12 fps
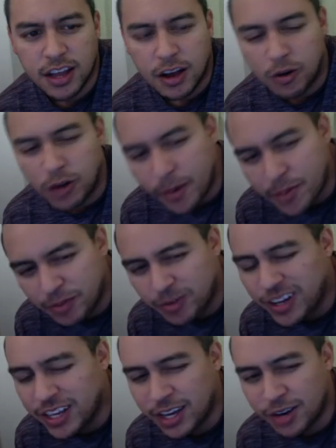Well, I mean,
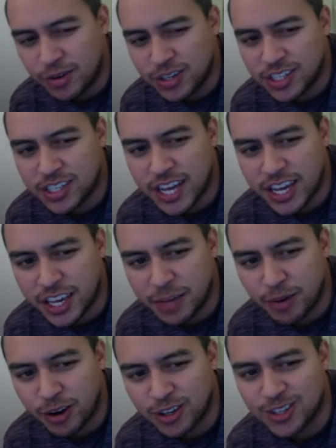really, it was taking
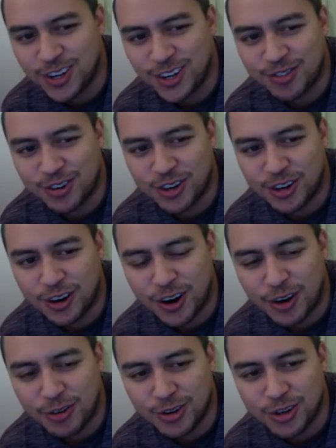Marc Gasol
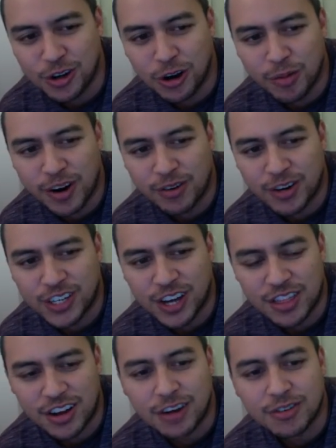over Rudy Gobert, which I
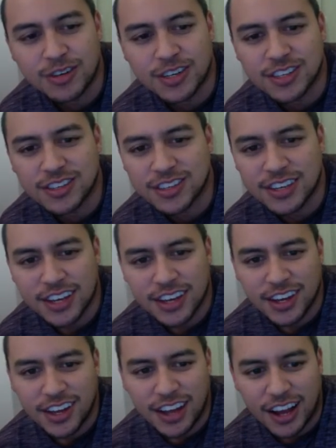thought was
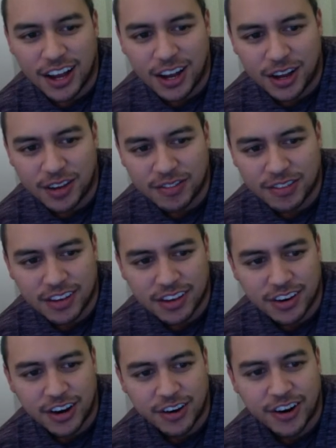
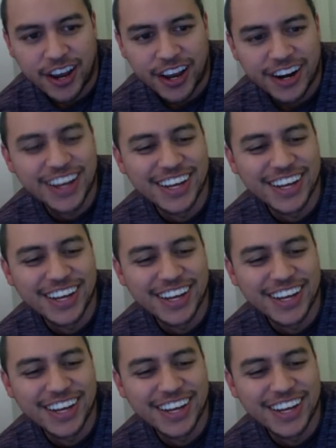not right.